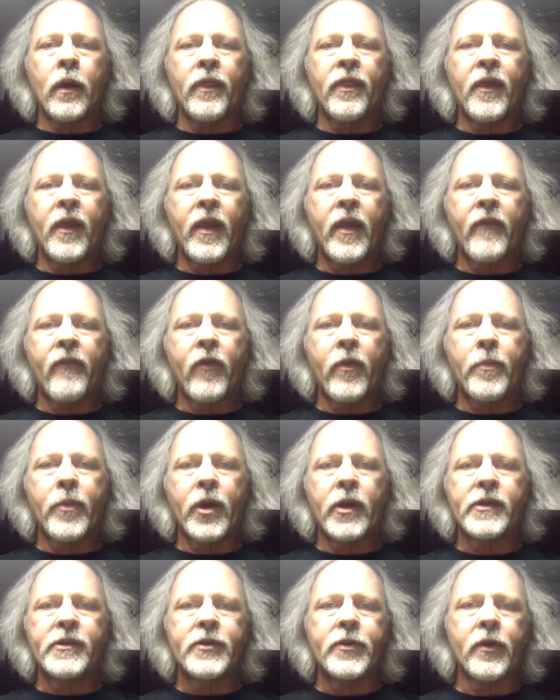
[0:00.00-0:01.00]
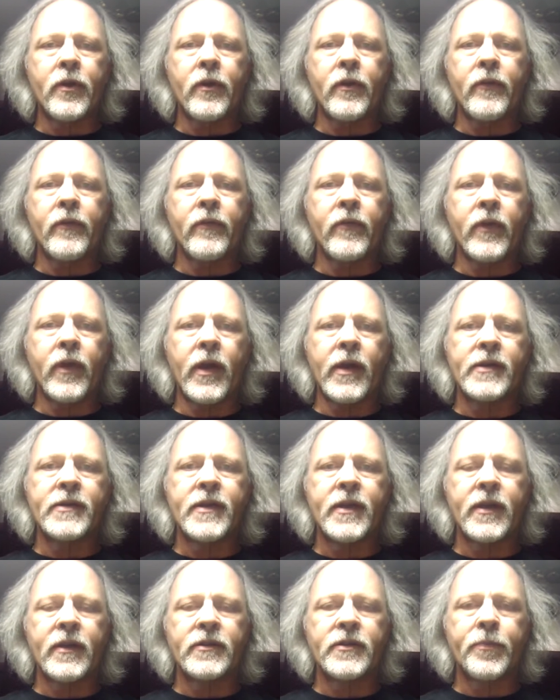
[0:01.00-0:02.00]
think everybody's heard of the
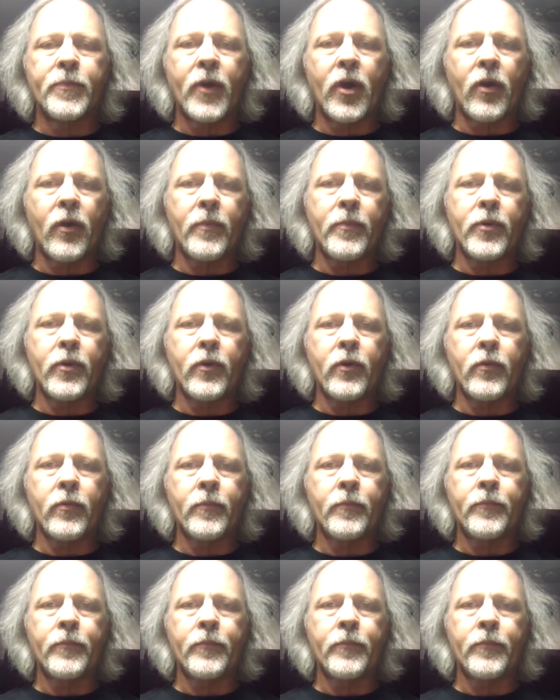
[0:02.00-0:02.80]
Estaz Marabou.